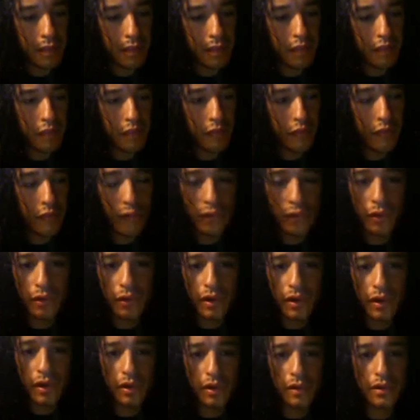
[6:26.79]
further
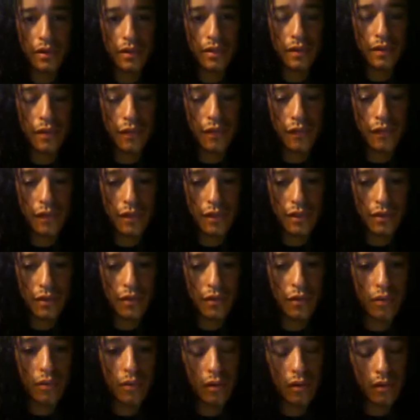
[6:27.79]
knowledge of the
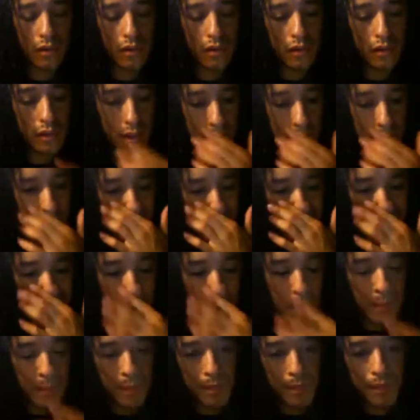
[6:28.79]
physical world,
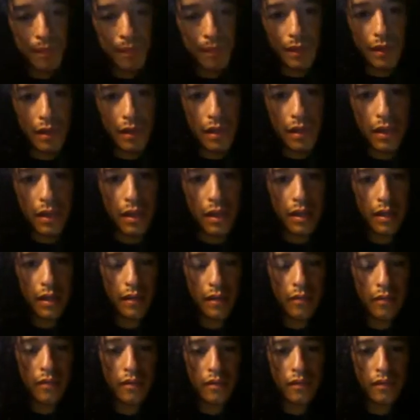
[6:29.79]

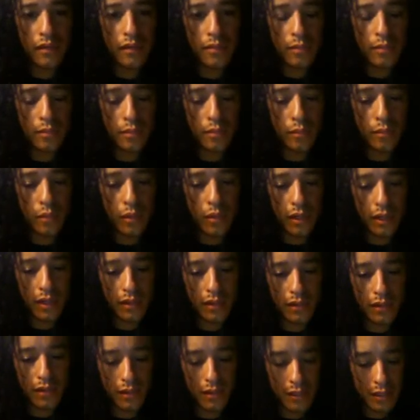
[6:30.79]
uh, or more
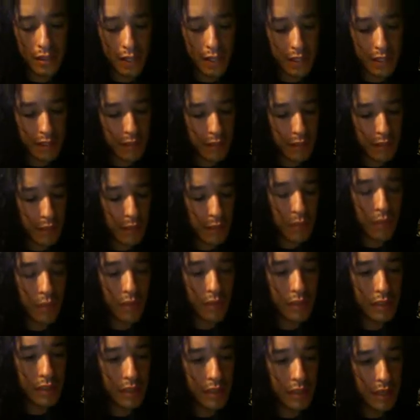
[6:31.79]
like of the scientific
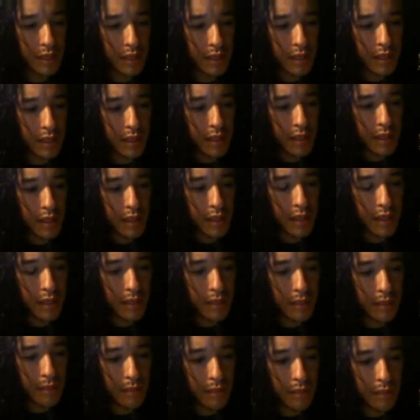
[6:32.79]
world,
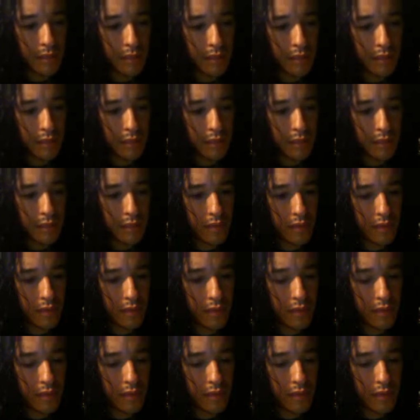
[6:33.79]
uh,
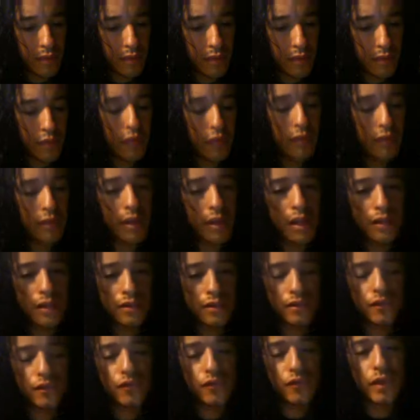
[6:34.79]
further
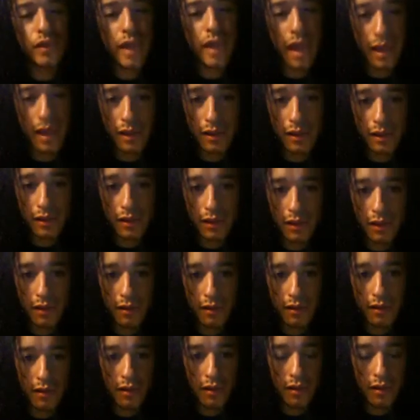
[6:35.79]
knowledge of reality
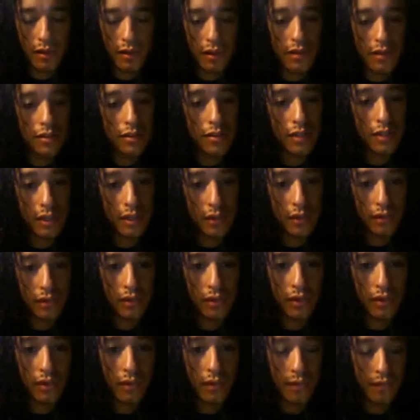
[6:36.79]
in
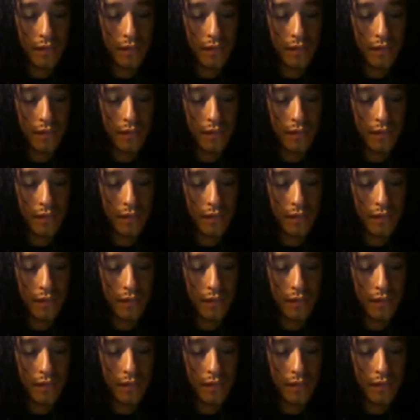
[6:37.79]
general